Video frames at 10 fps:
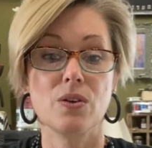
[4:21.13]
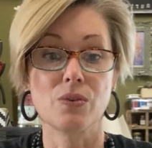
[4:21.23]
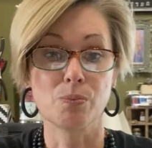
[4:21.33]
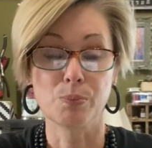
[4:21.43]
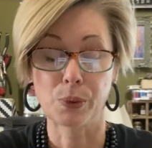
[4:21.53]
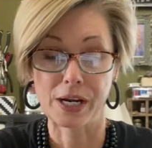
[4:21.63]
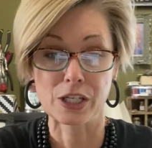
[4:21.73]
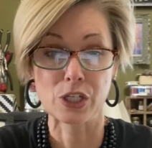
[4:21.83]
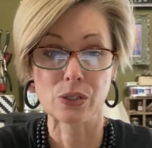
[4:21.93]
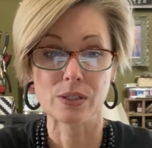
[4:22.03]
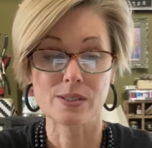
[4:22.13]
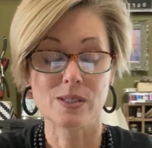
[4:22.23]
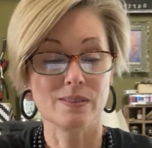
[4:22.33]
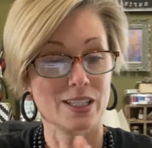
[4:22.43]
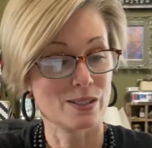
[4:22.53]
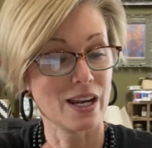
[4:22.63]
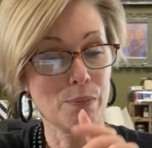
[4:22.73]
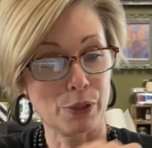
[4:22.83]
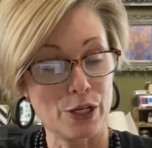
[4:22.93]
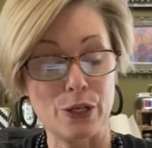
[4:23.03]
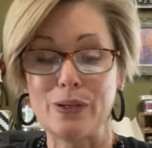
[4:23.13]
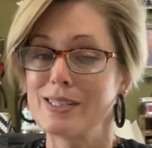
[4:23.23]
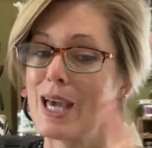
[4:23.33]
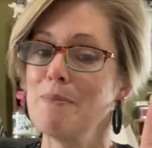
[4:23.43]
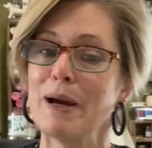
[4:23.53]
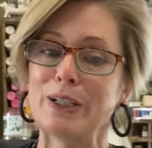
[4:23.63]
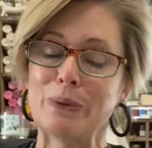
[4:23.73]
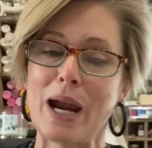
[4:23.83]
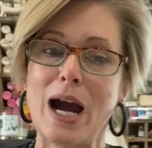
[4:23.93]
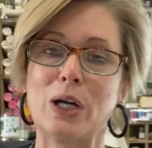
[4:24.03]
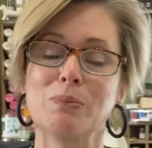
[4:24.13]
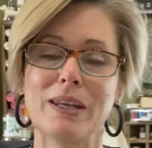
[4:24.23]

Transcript: it's not brand new, it's come back around,